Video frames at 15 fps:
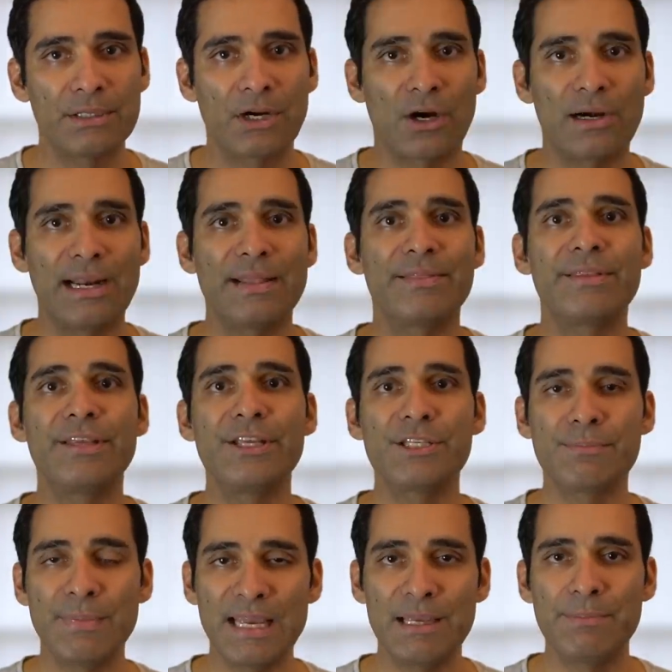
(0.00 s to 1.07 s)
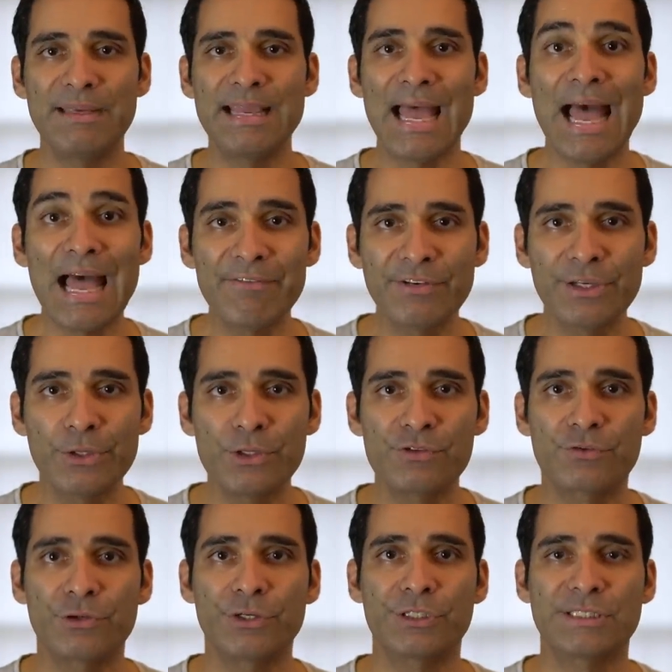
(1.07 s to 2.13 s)
all right, and these may be
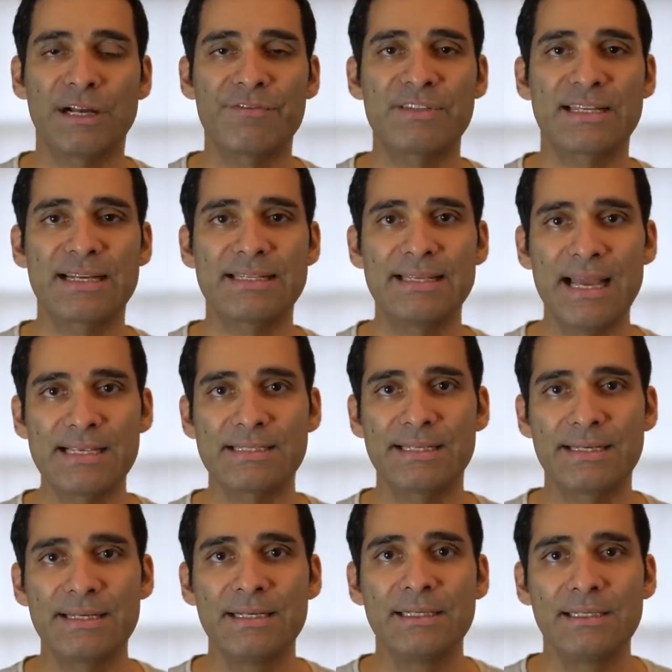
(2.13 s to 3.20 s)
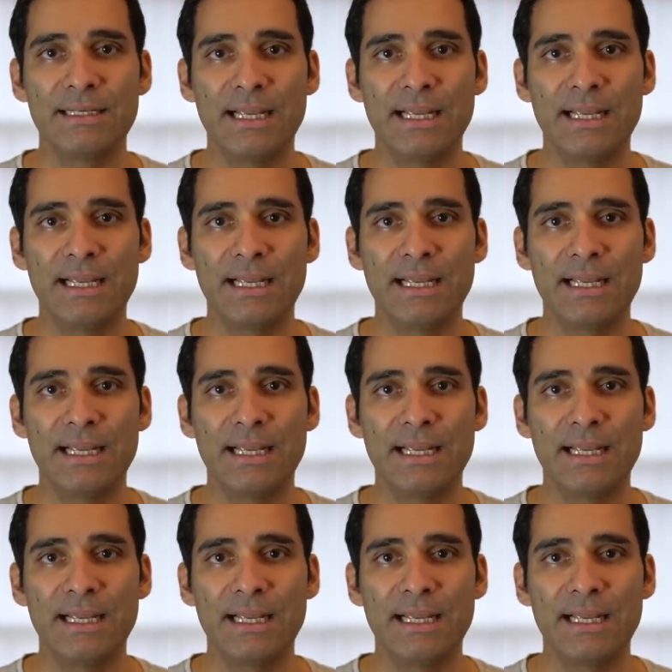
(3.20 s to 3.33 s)
avenues for yourself to get tested